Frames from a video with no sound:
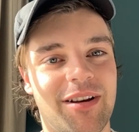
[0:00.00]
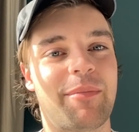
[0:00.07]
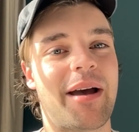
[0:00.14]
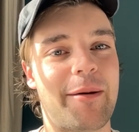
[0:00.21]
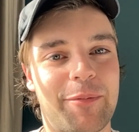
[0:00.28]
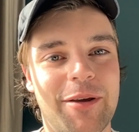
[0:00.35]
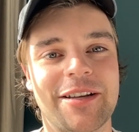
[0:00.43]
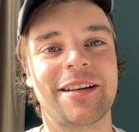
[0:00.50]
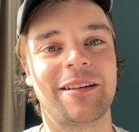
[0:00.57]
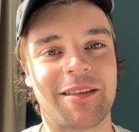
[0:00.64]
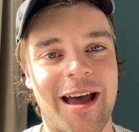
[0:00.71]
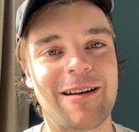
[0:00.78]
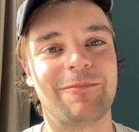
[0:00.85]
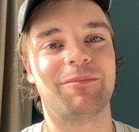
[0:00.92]
I'm happy I
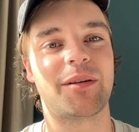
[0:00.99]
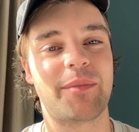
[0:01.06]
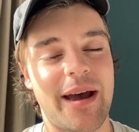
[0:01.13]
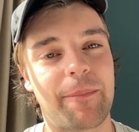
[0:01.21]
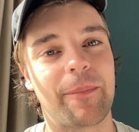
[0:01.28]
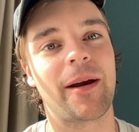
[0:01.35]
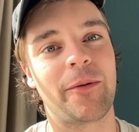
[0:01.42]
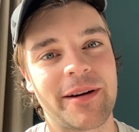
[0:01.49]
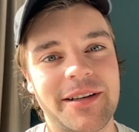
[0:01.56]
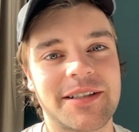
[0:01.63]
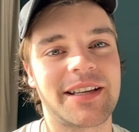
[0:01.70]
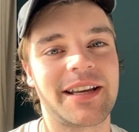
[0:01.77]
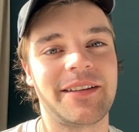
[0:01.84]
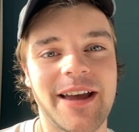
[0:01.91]
did that. I'm happy I went
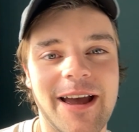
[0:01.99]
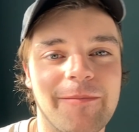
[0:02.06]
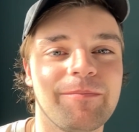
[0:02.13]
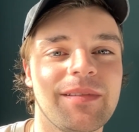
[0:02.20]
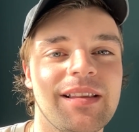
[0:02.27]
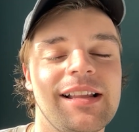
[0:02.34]
to see that.